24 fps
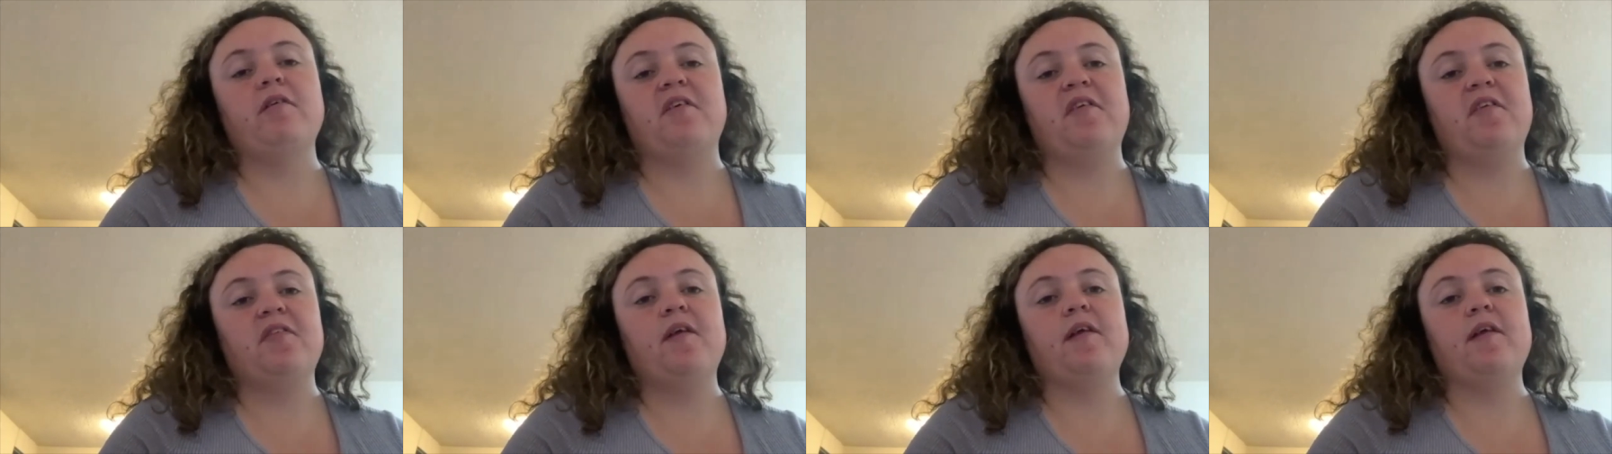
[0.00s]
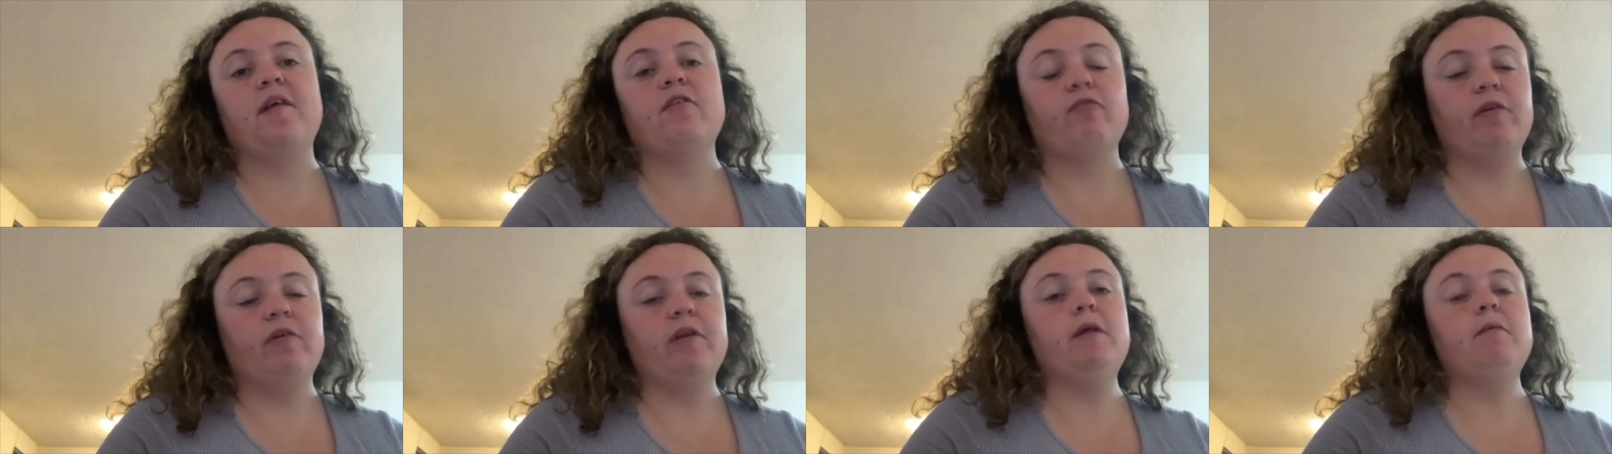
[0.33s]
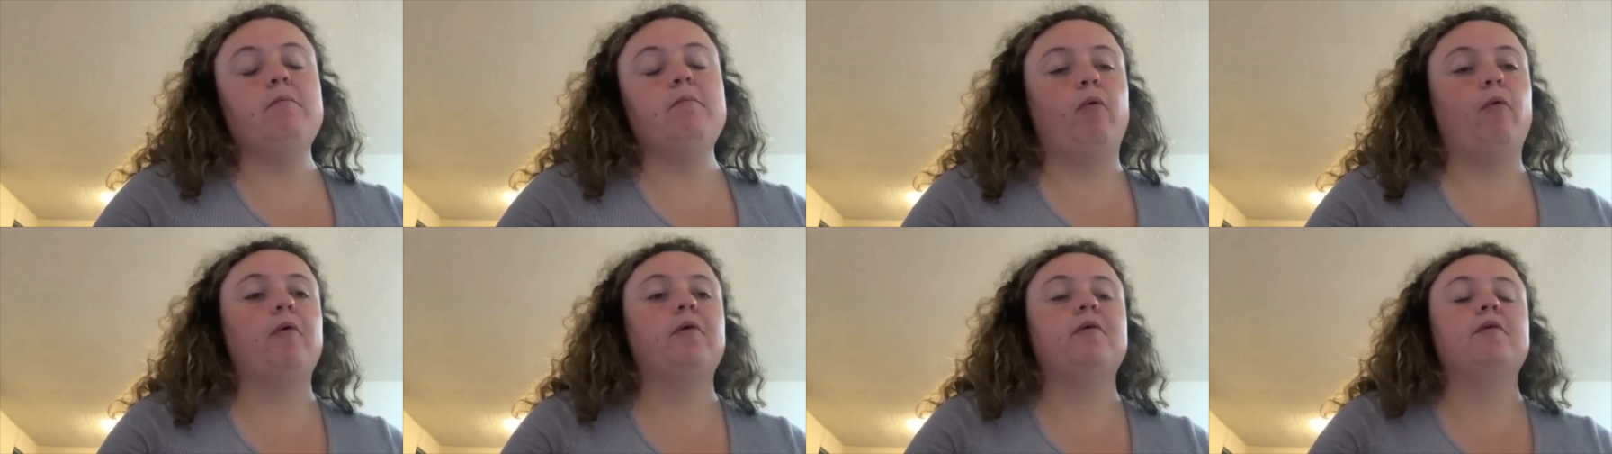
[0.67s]
I think that's really
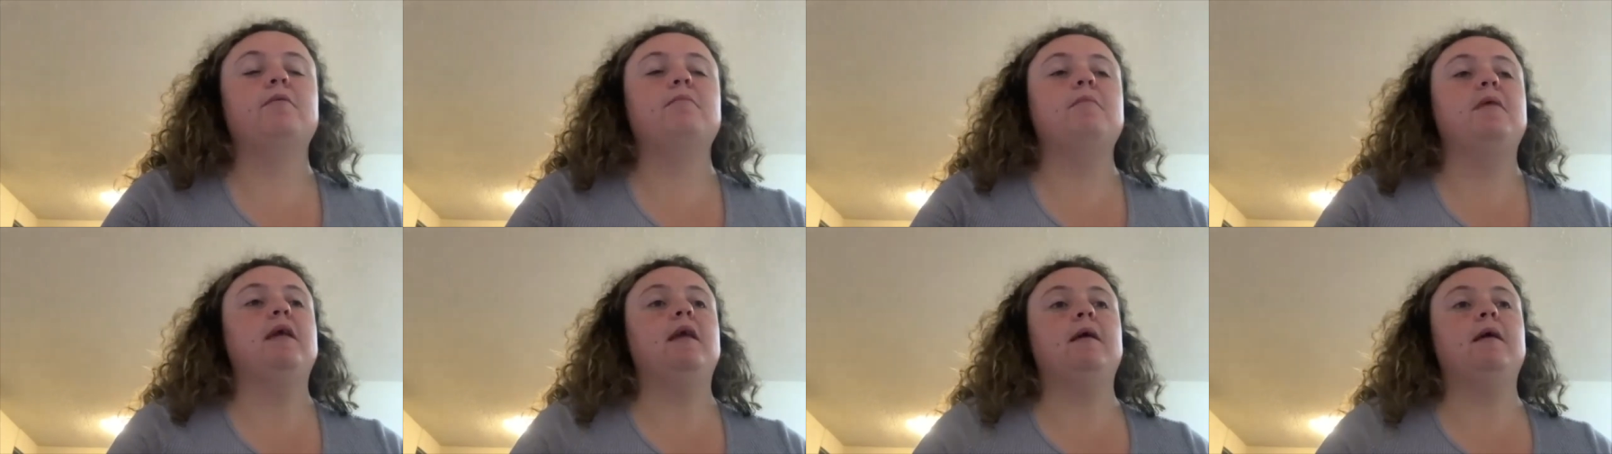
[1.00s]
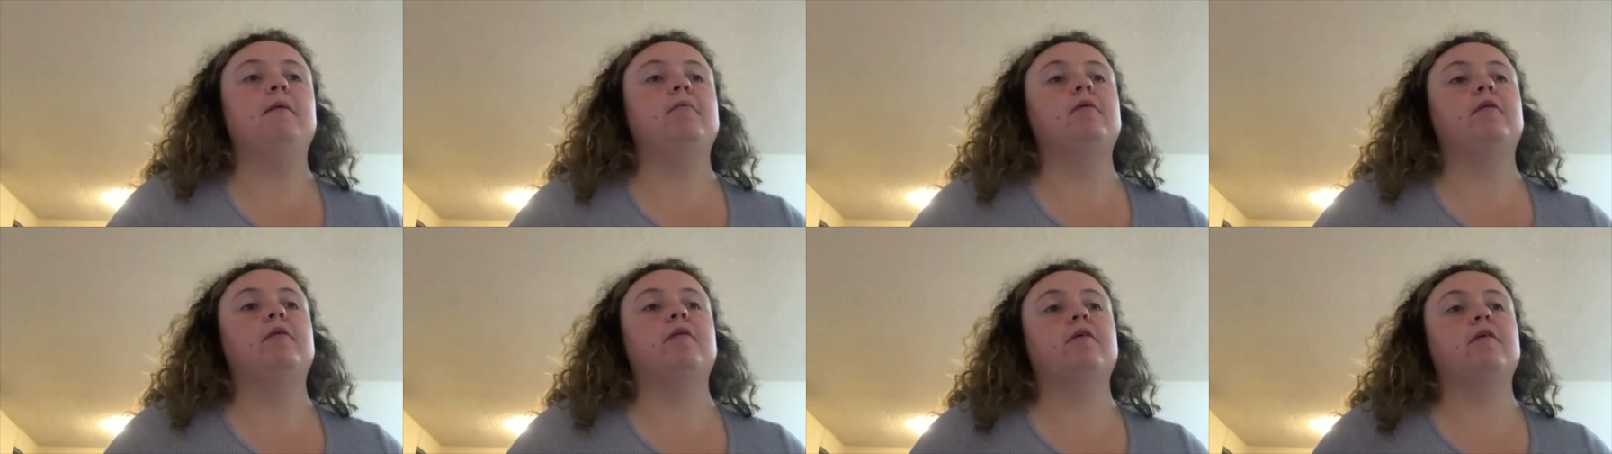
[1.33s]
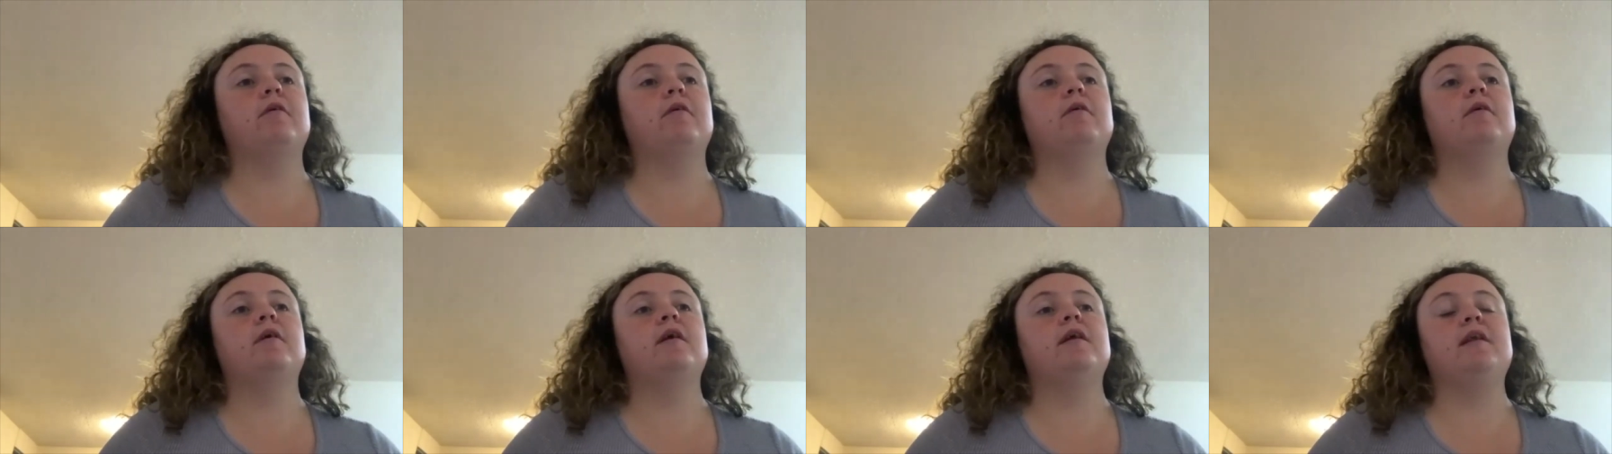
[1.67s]
important, being able
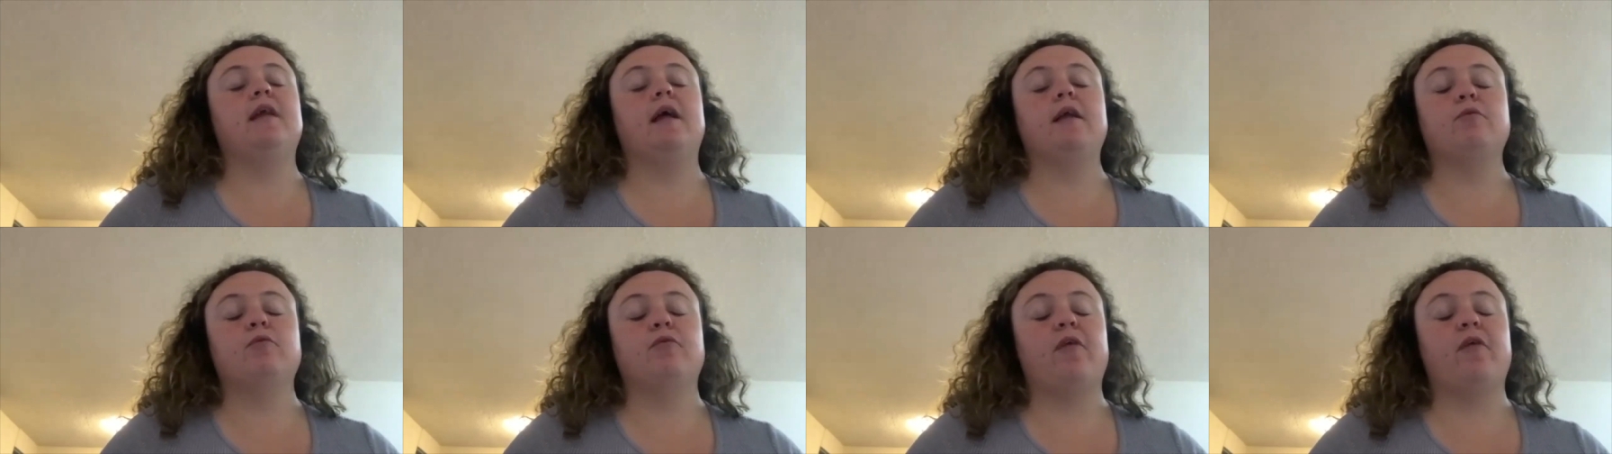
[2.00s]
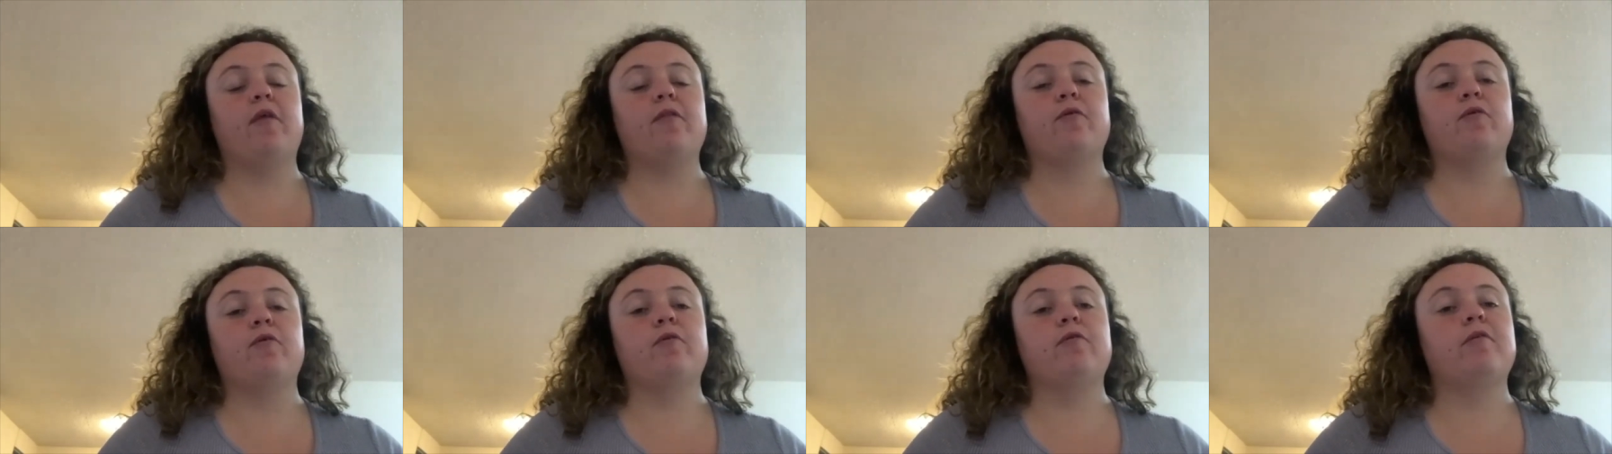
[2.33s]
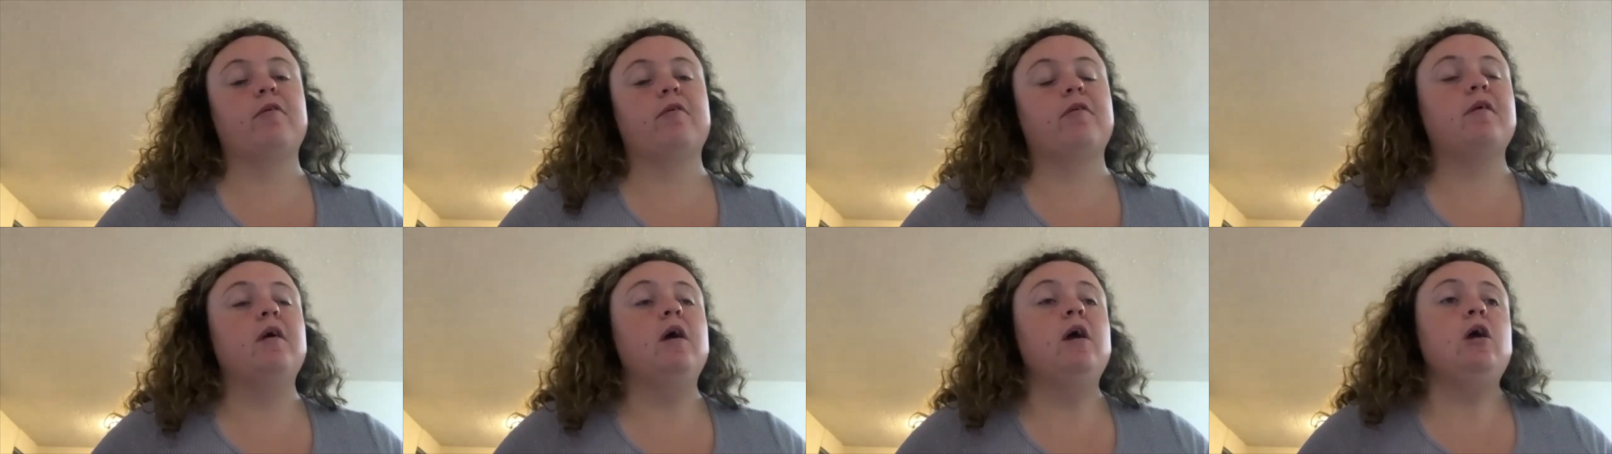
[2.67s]
to connect with
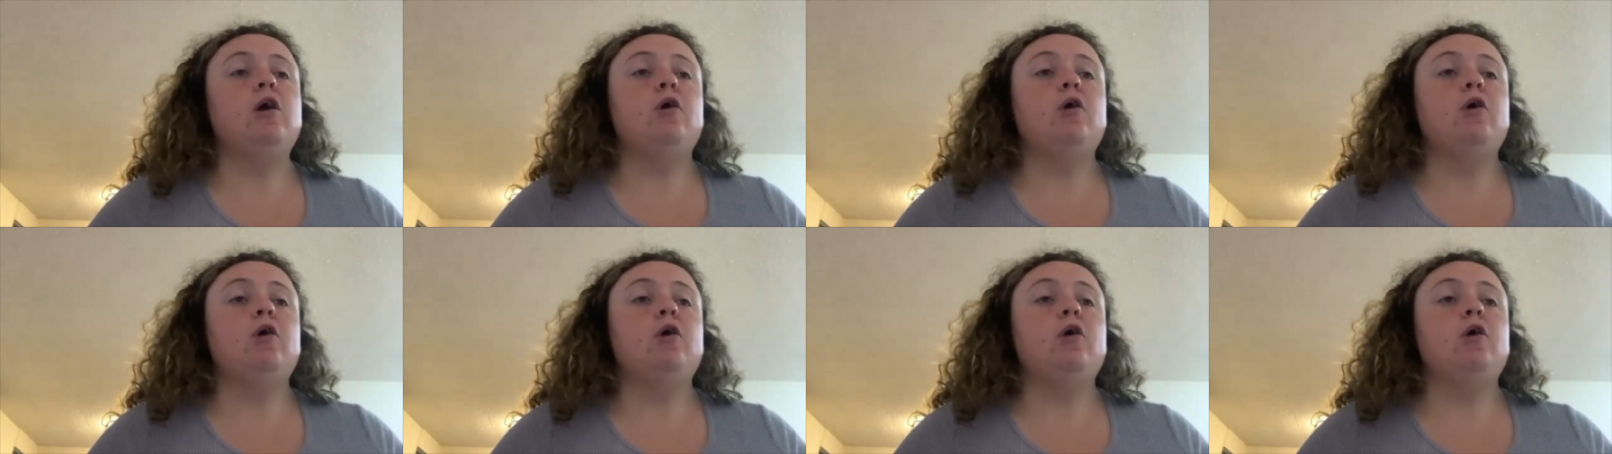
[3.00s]
others,